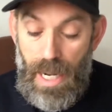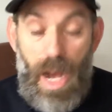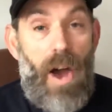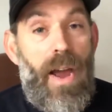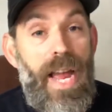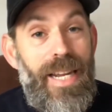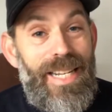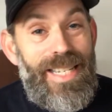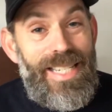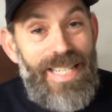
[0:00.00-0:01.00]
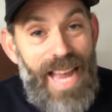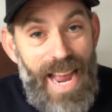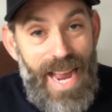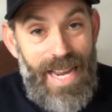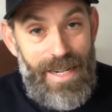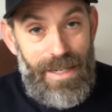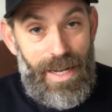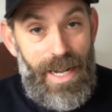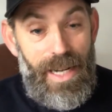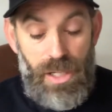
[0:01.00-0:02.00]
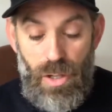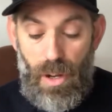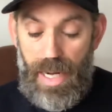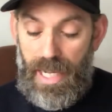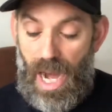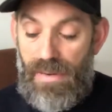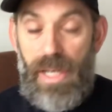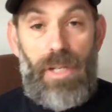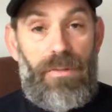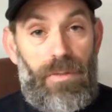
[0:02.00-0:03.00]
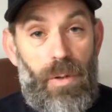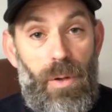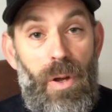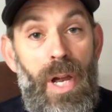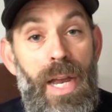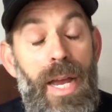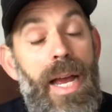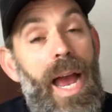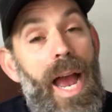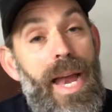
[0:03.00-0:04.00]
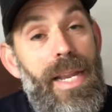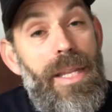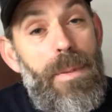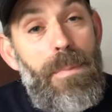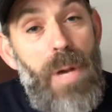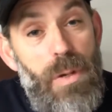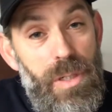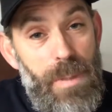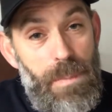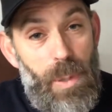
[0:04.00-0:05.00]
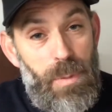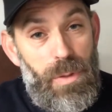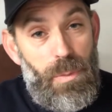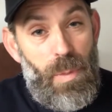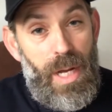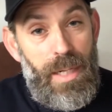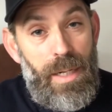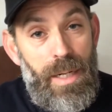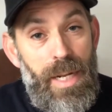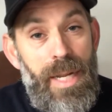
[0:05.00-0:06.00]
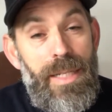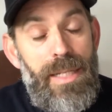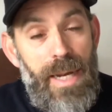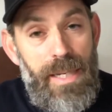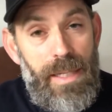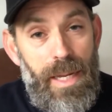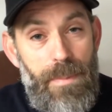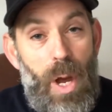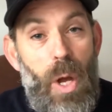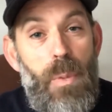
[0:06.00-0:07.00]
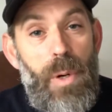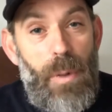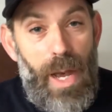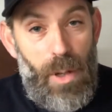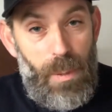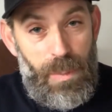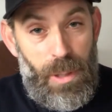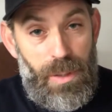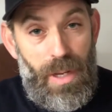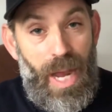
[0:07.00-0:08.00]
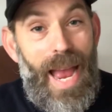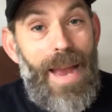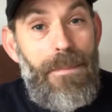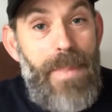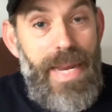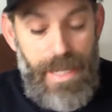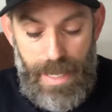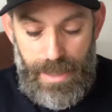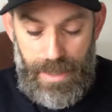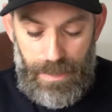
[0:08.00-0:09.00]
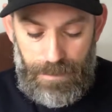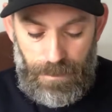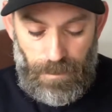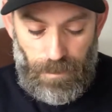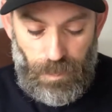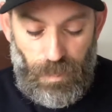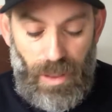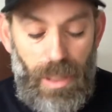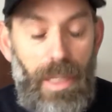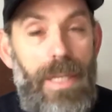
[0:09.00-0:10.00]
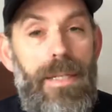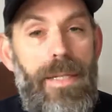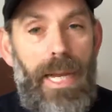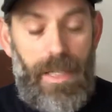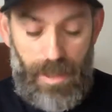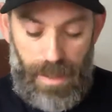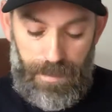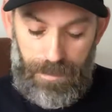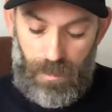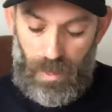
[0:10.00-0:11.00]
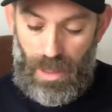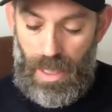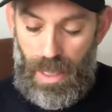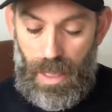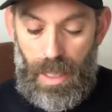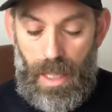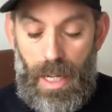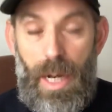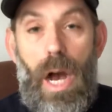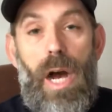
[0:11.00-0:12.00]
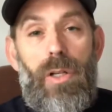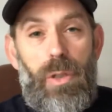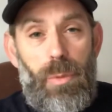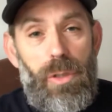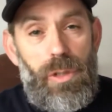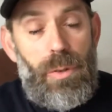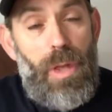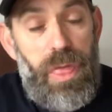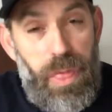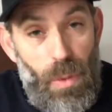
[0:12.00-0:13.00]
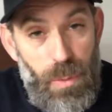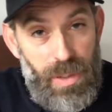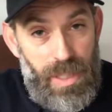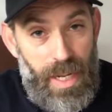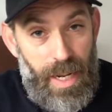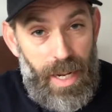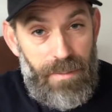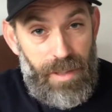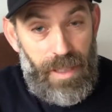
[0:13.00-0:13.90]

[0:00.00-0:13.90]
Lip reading: I understand it is not a character flaw. And the most important one, say to them, I will help you, and mean it. Second, ask what sort of thoughts they're having.